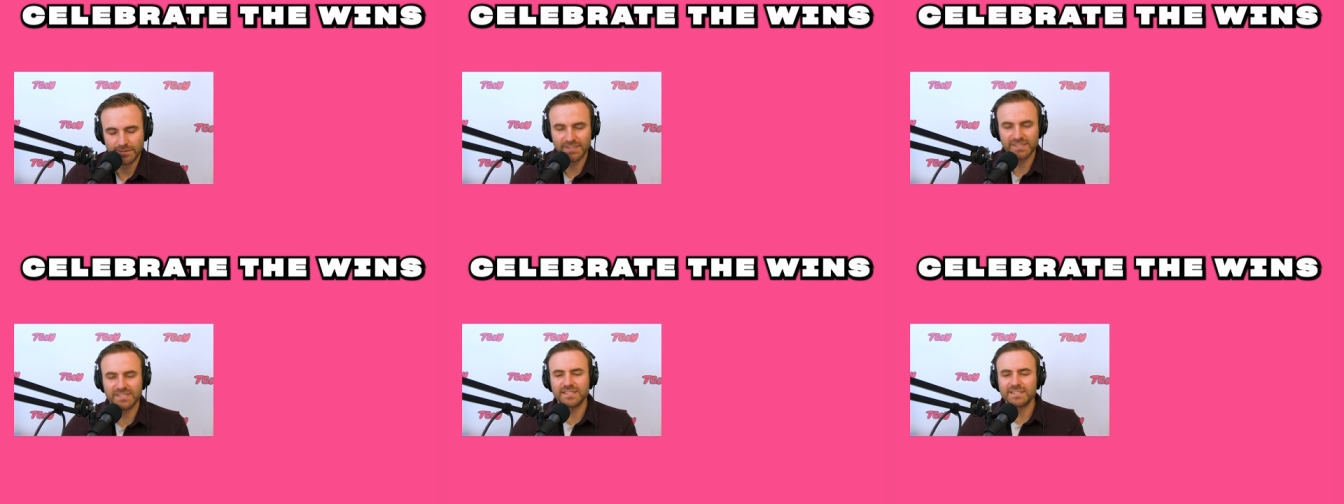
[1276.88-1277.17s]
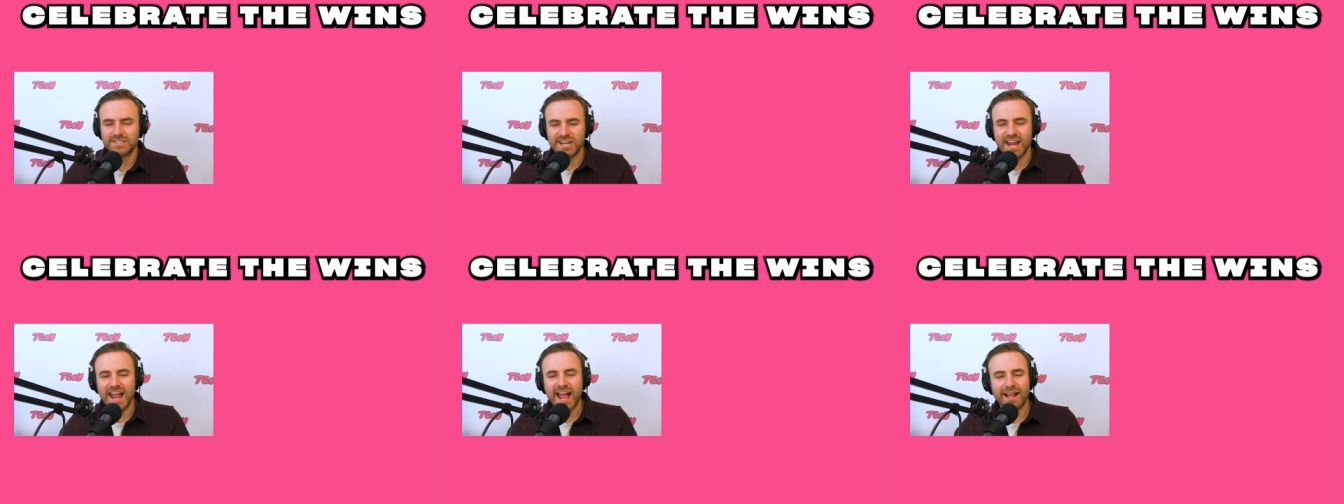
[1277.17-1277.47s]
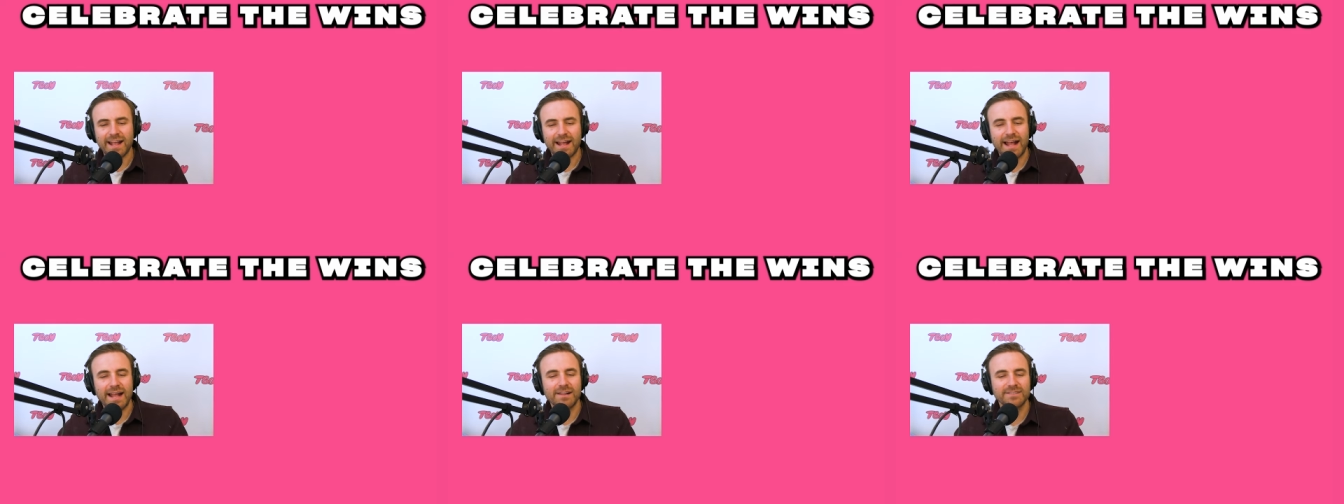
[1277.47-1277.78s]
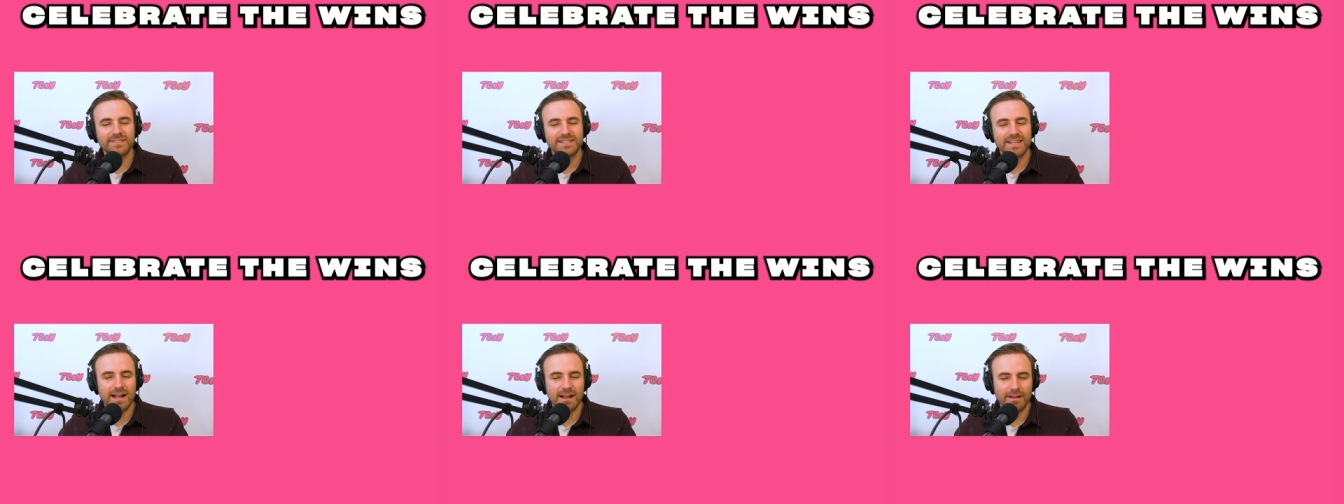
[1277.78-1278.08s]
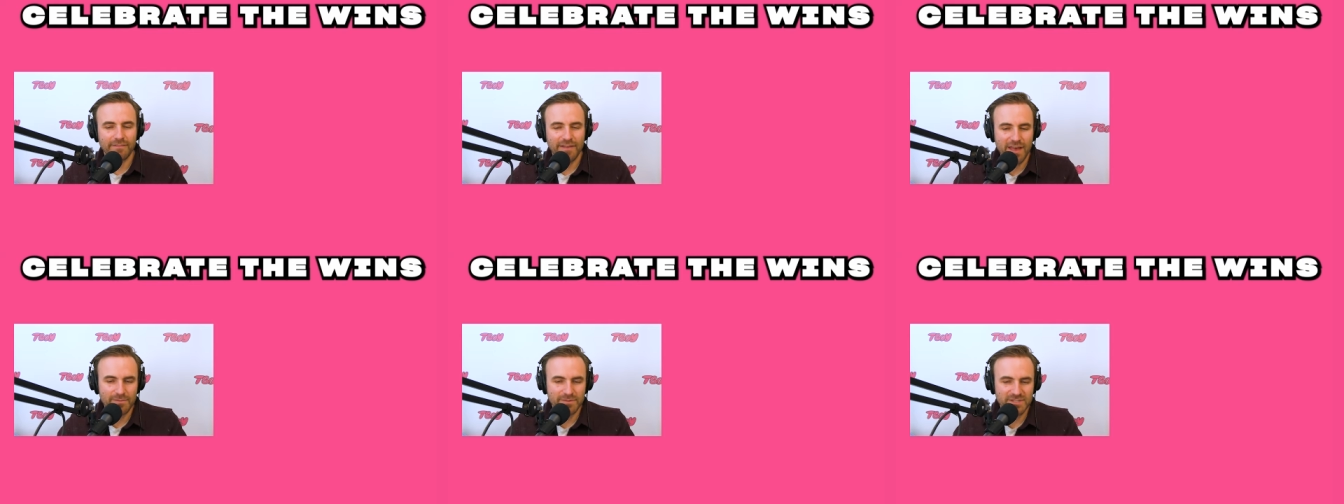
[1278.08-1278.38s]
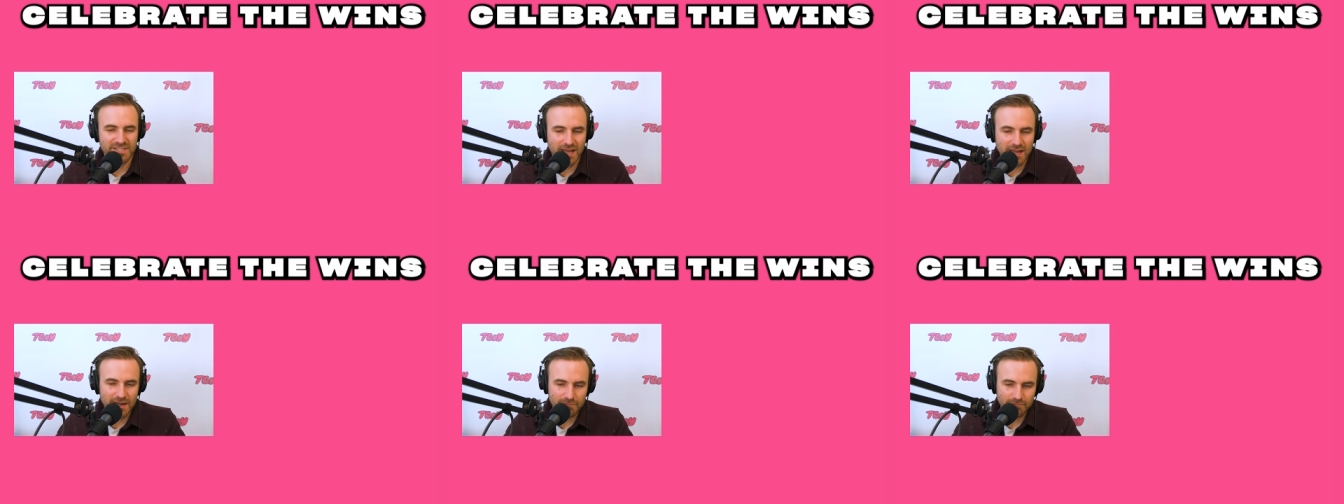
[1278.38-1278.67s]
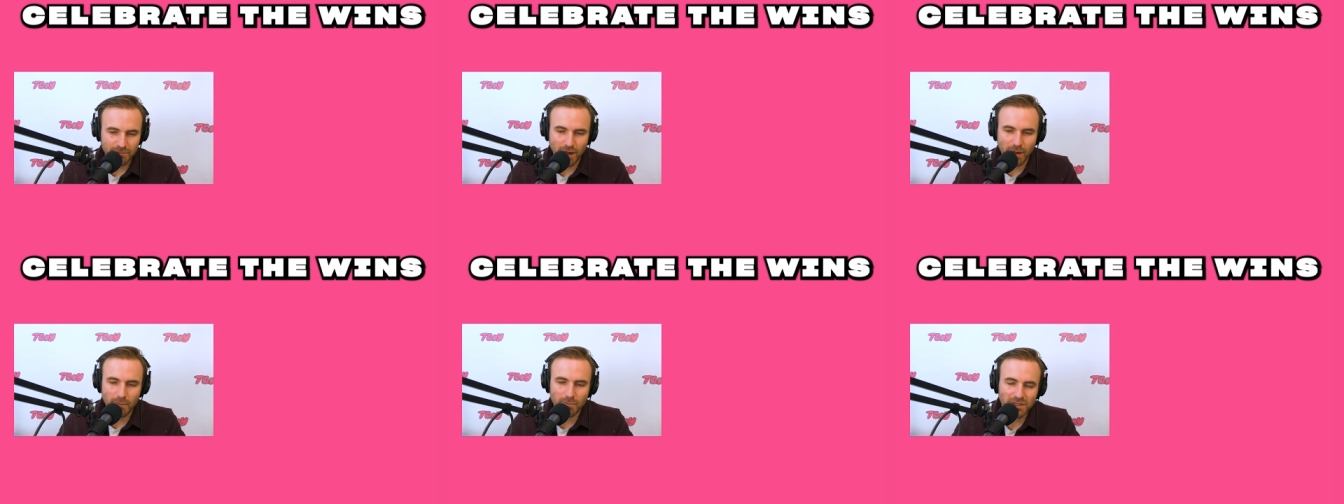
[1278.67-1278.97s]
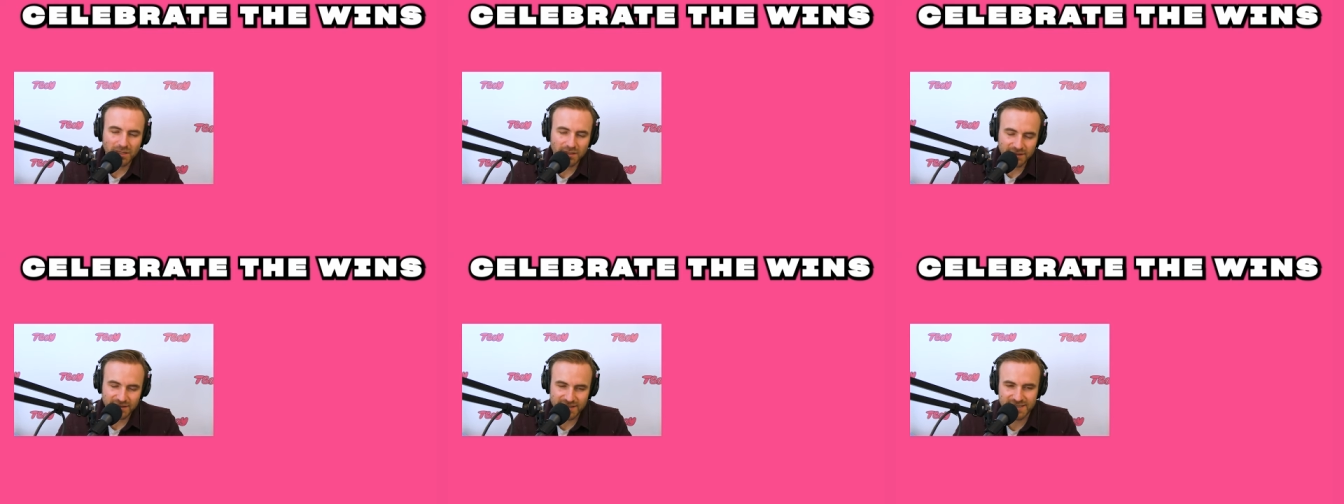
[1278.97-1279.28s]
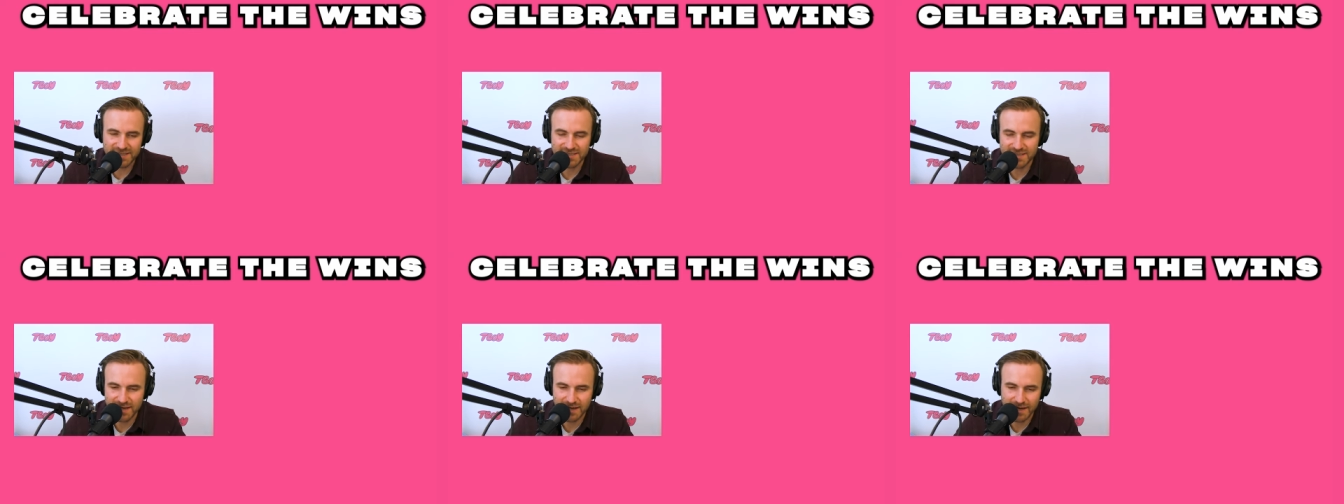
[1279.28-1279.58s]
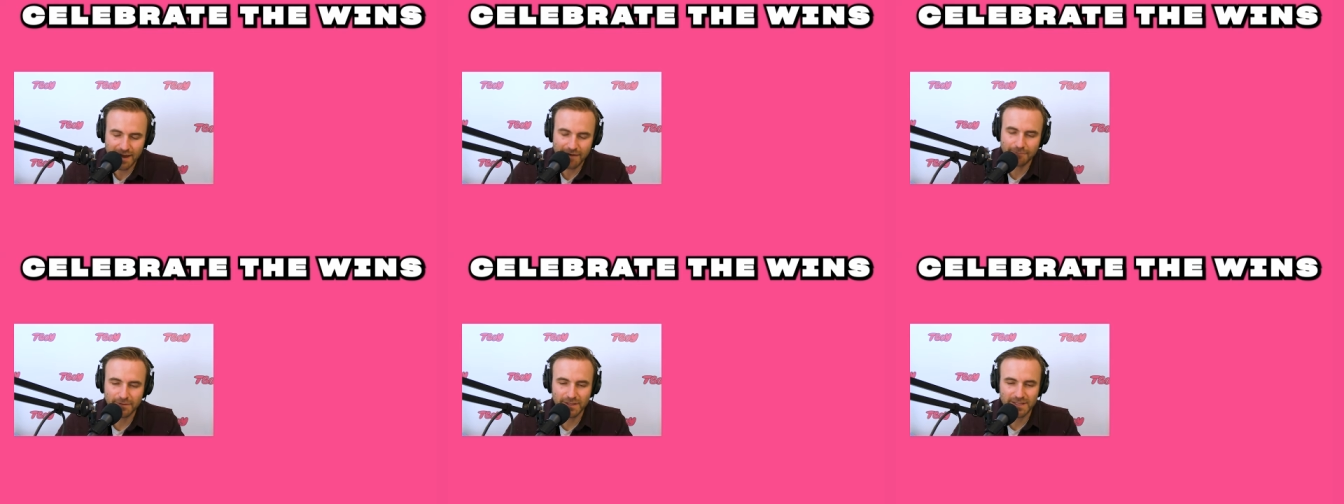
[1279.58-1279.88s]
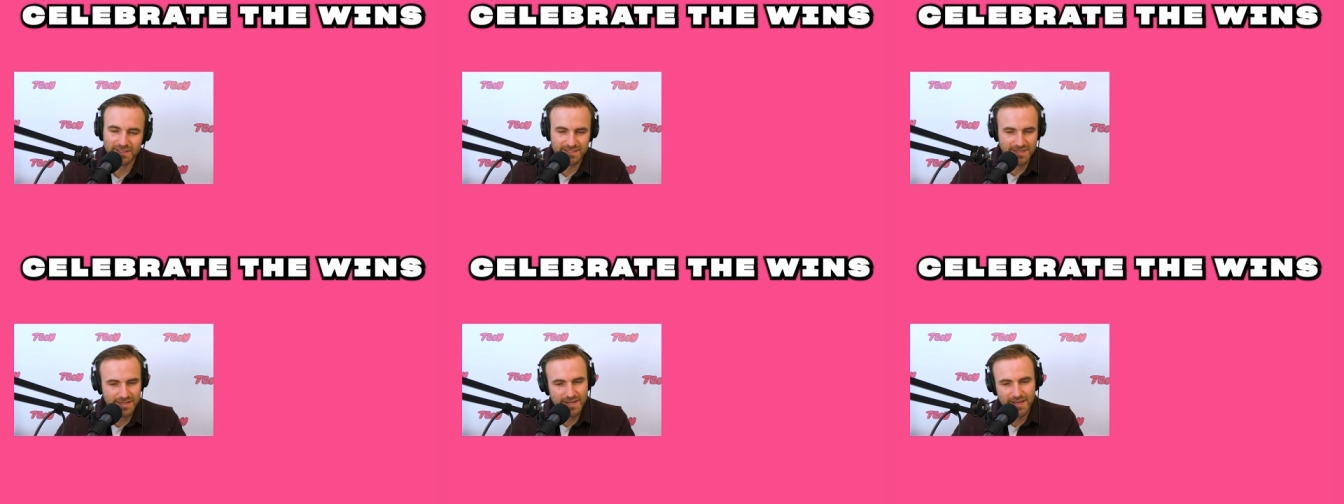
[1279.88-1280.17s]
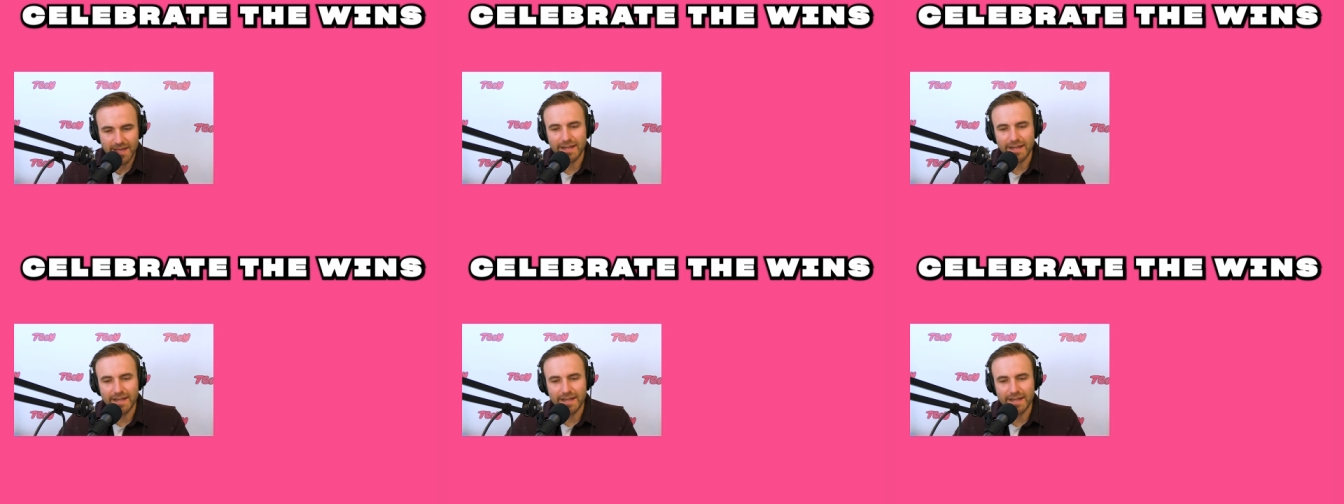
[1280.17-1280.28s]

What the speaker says: This is Jack. I own stock of Amazon, Bumble, Disney, and Netflix.